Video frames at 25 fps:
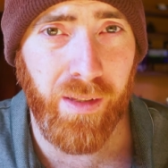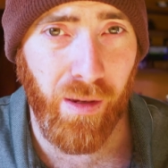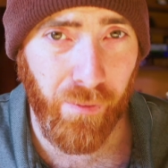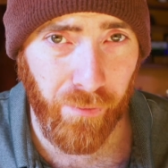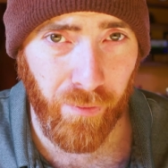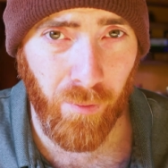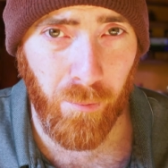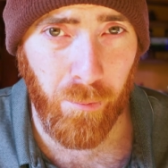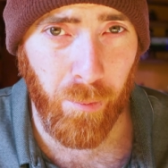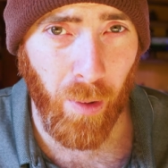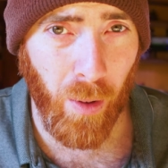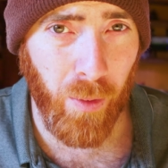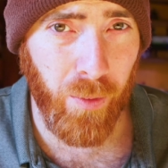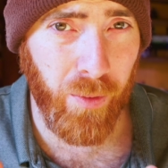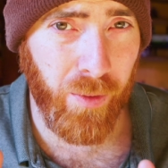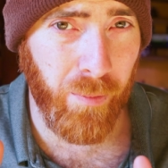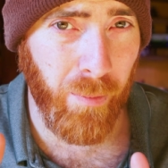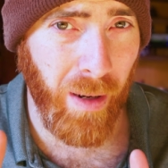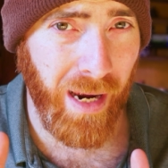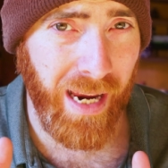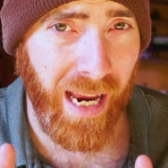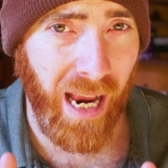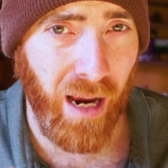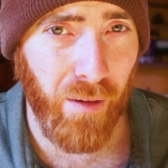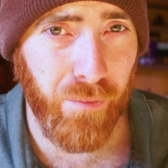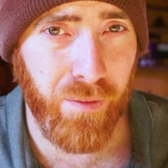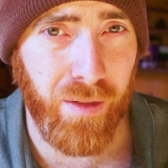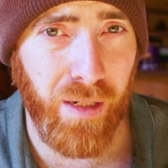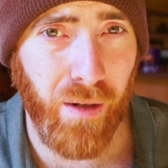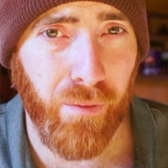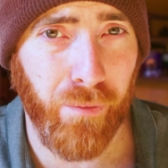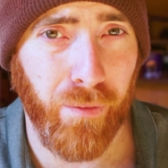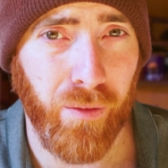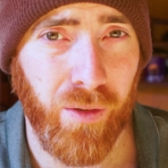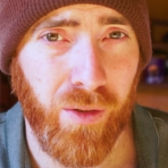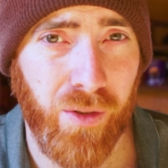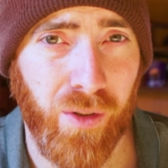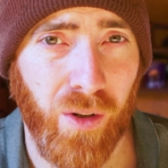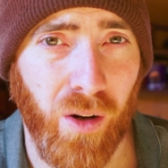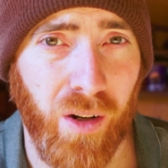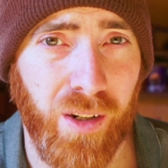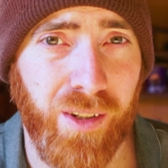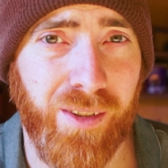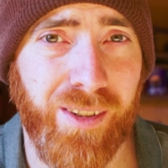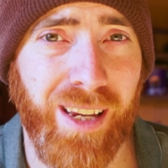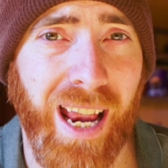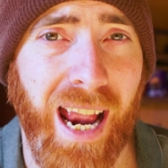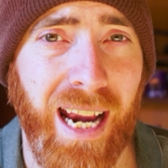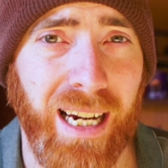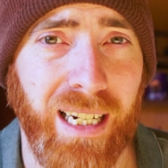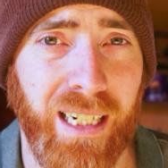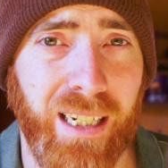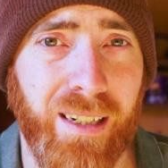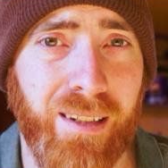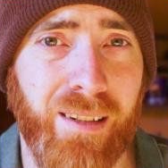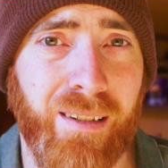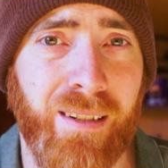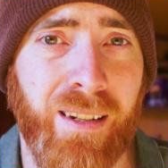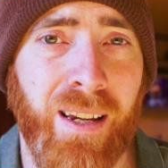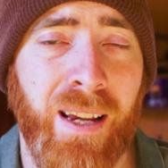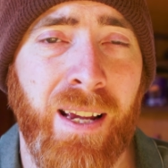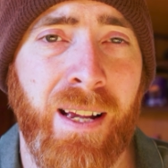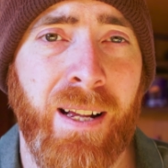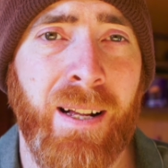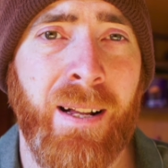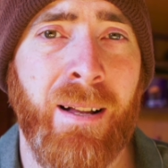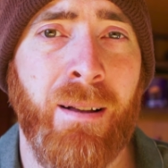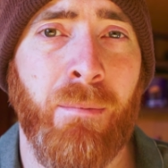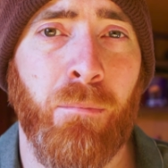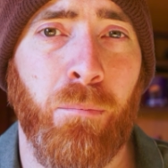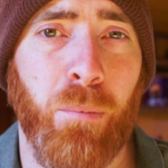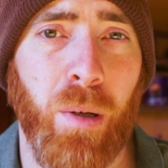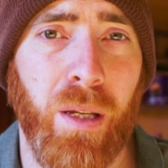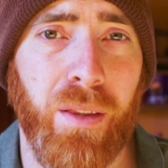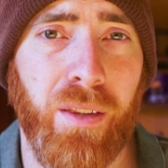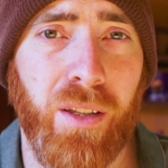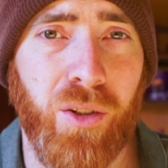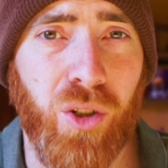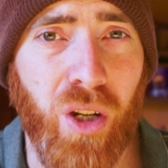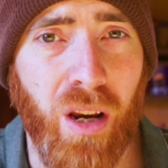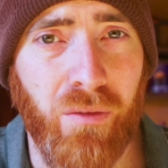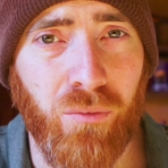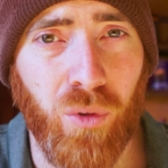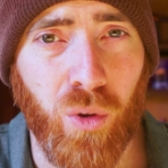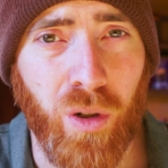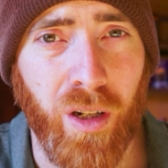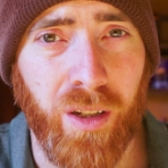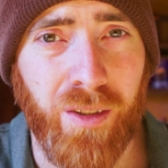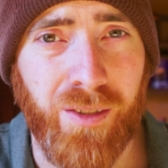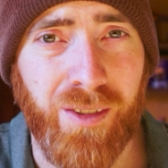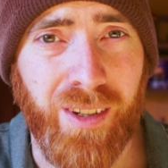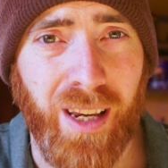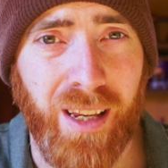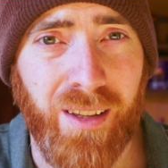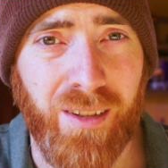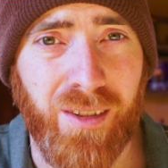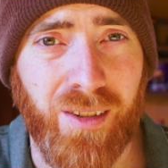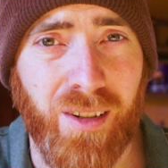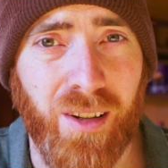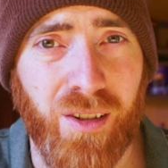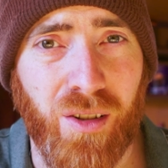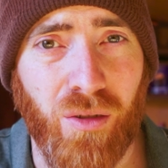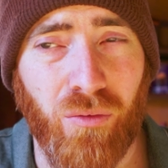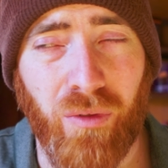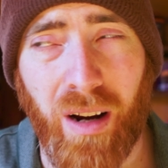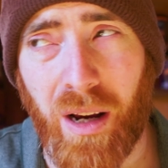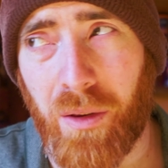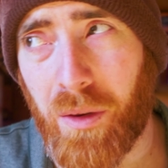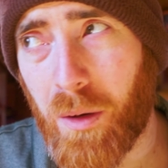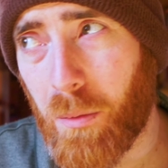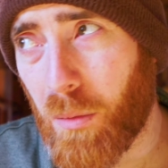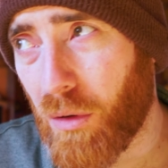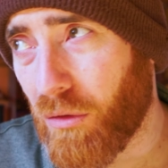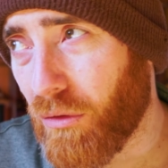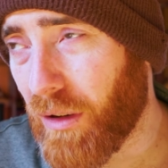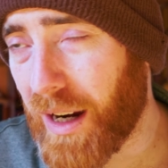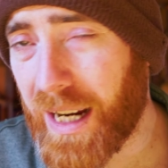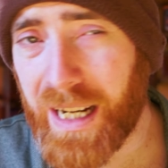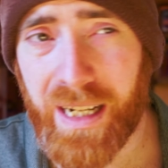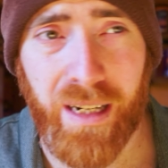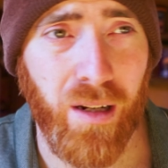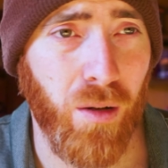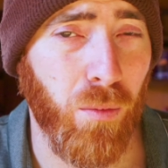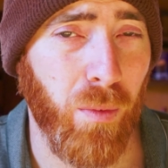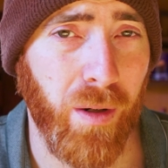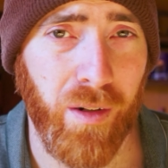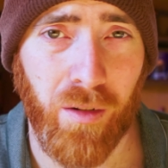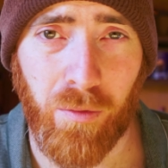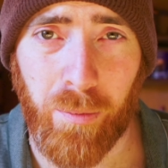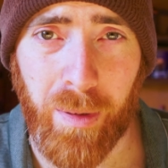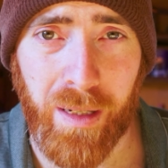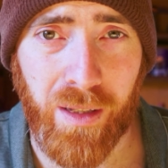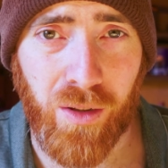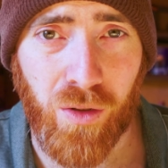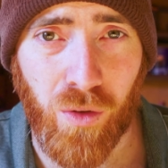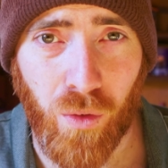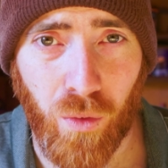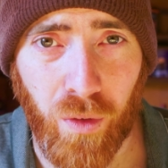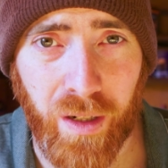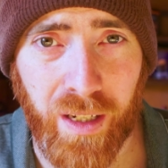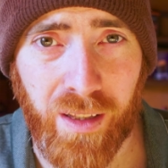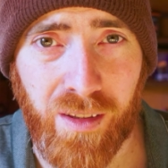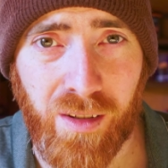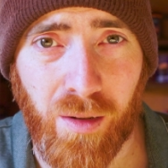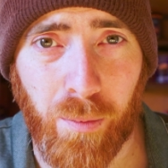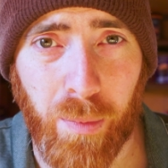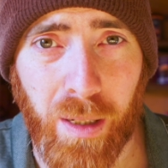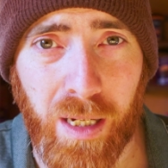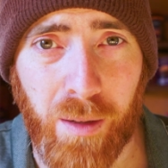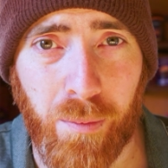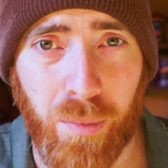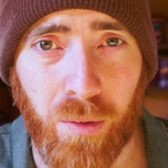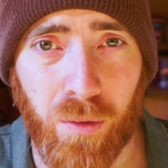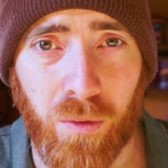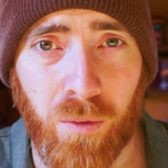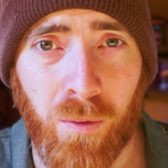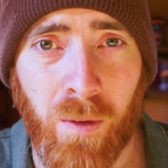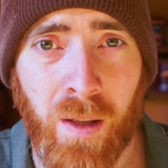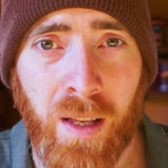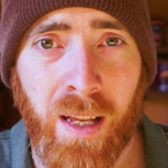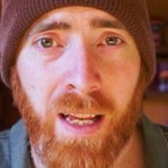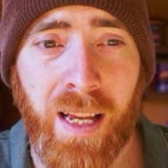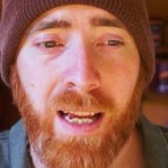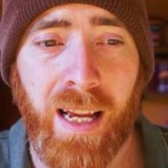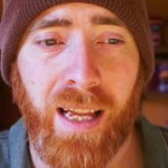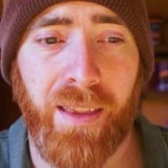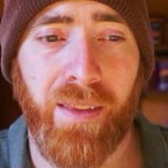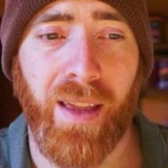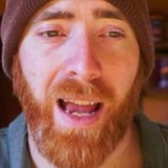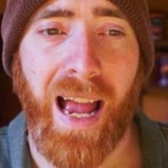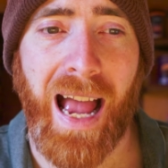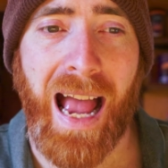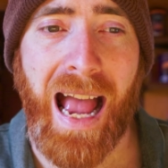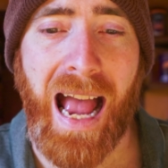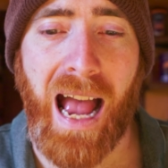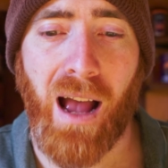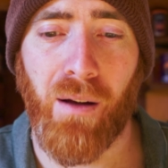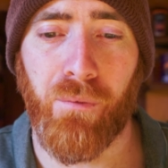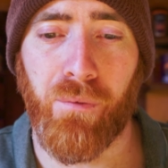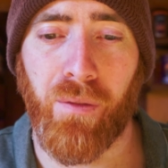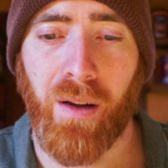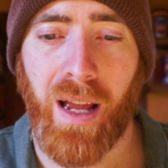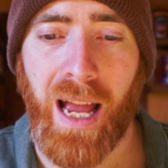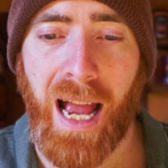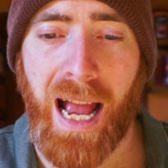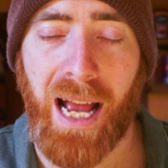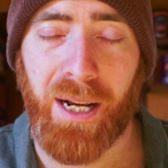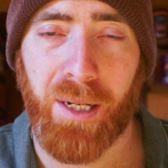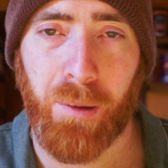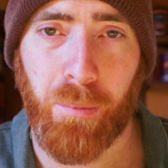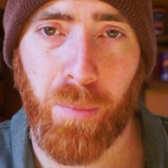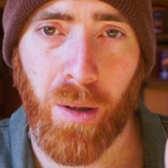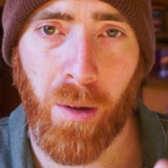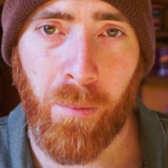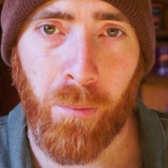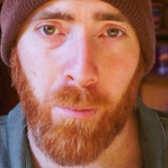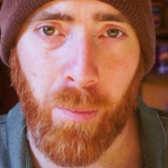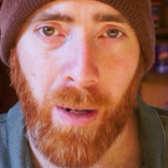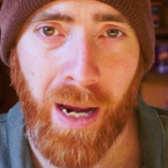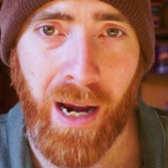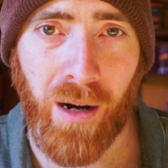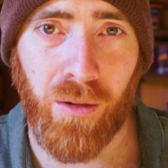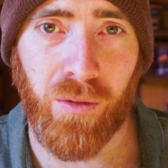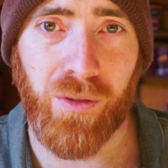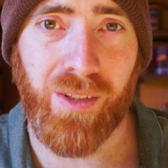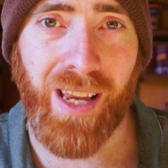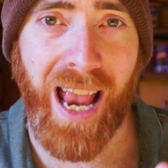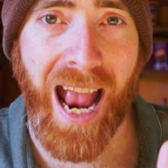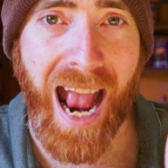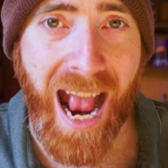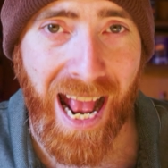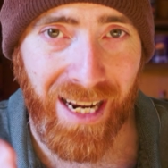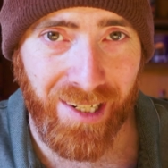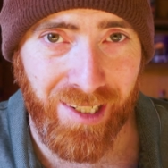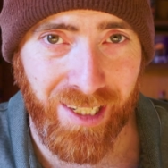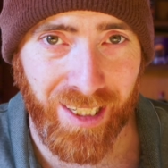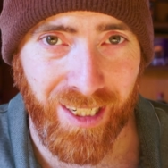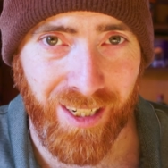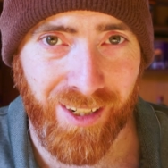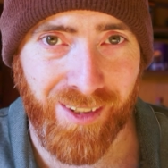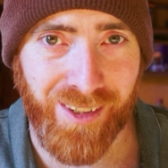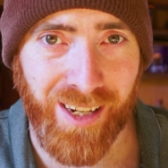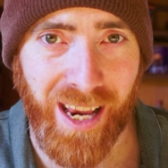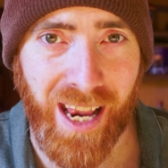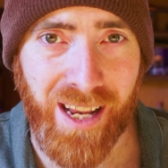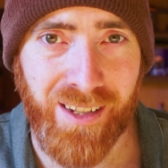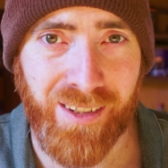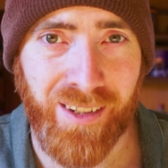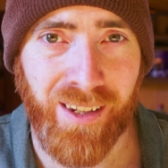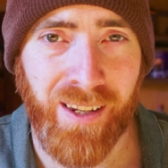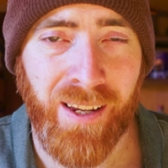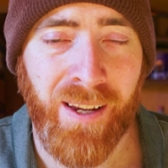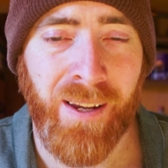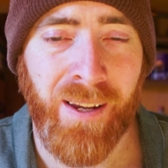Different boats may have different sized tanks, but the general consensus around the marina when I've been talking to people that have had a pump out and a cassette